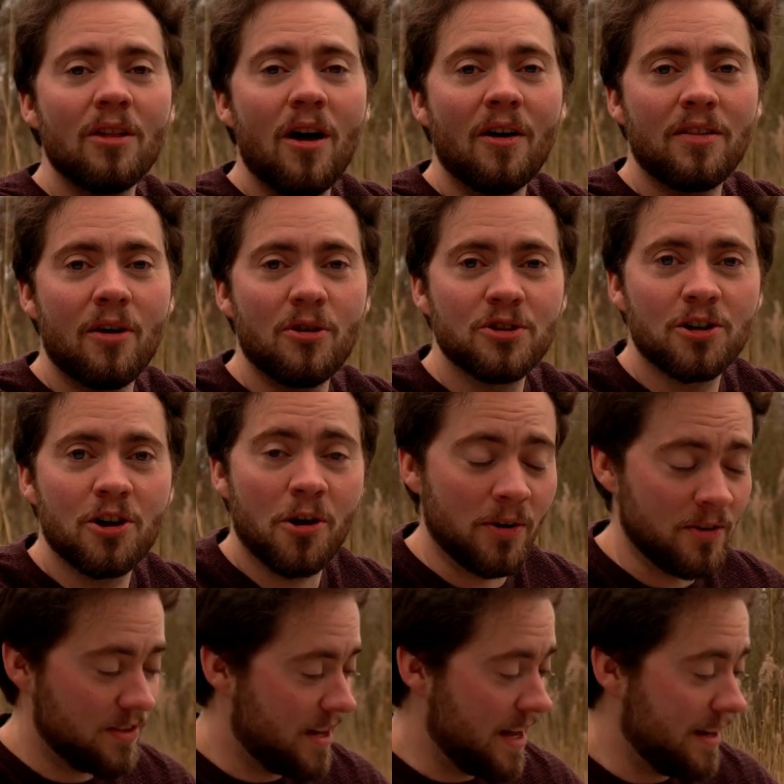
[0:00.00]
along the ocean
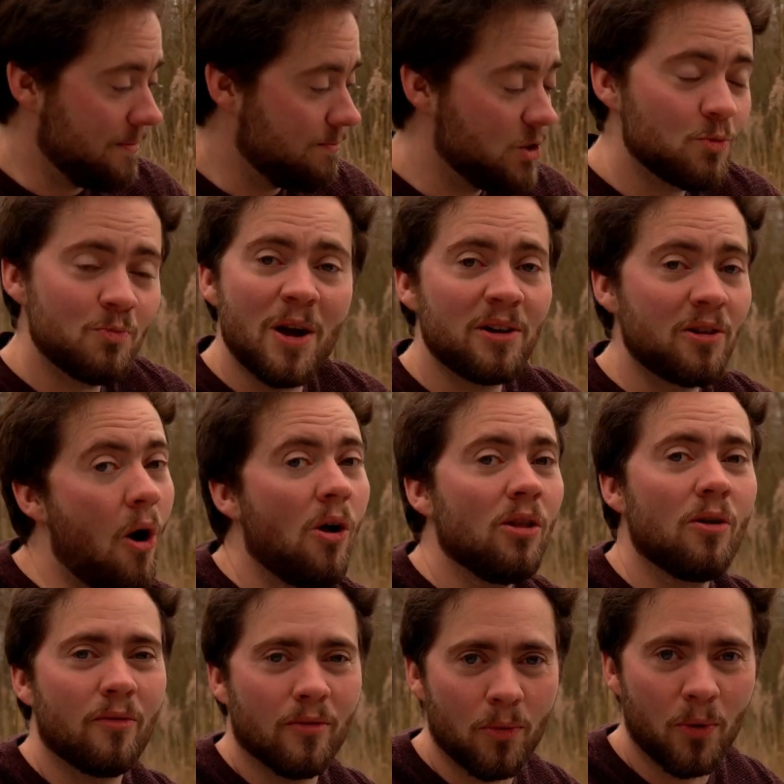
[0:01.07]
currents, getting spread
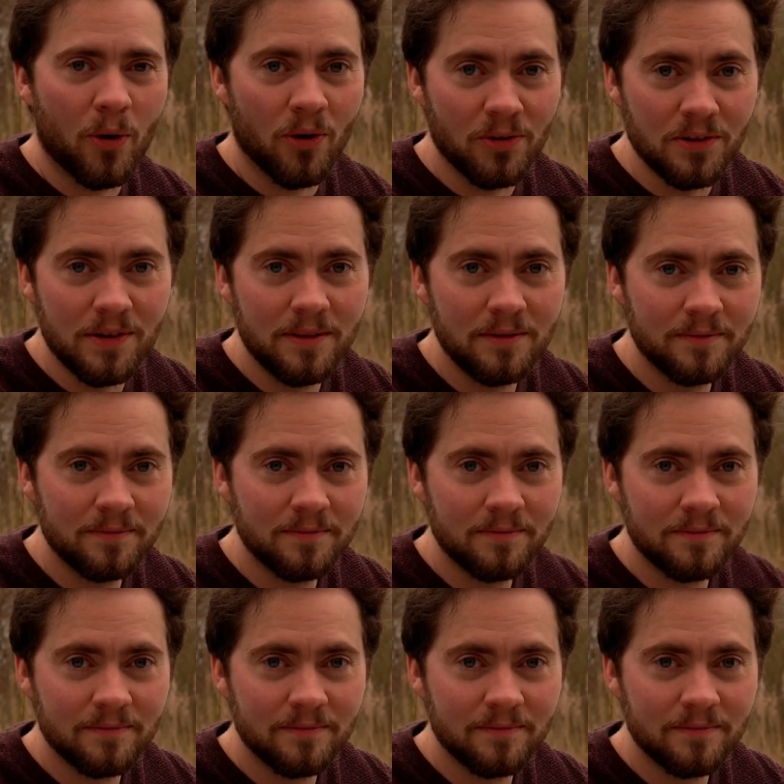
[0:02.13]
all over the world. But